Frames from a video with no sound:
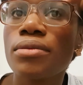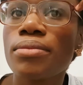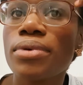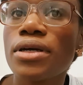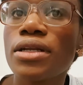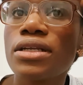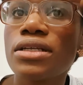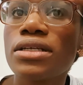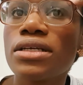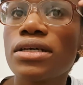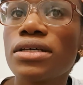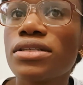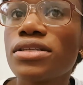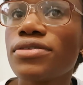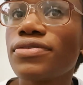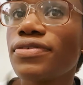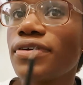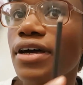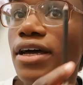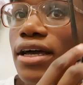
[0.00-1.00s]
But it's
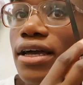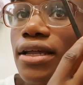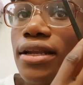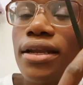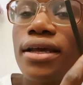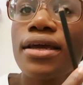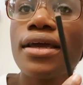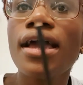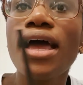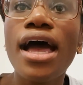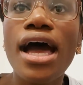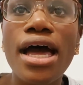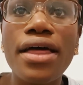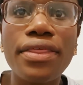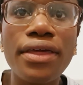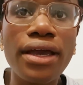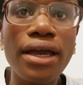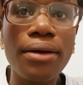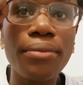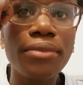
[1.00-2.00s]
fine. I
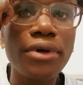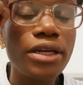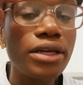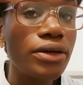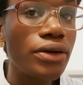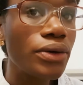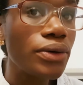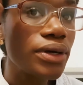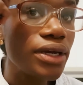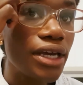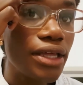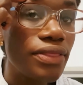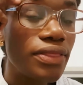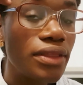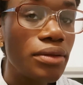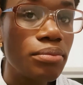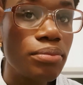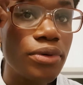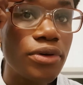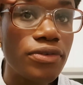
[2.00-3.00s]
think I'm gonna go get
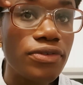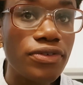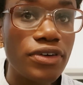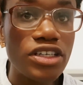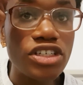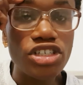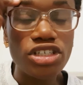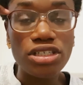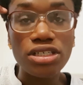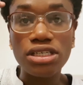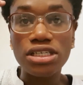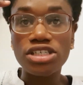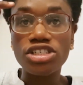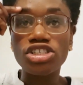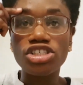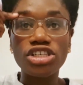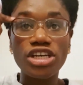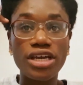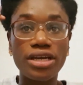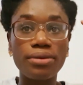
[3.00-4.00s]
them professionally
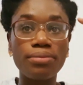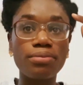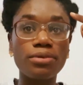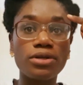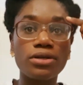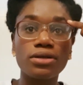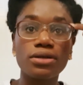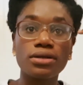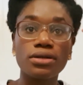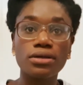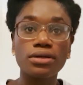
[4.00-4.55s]
shaped.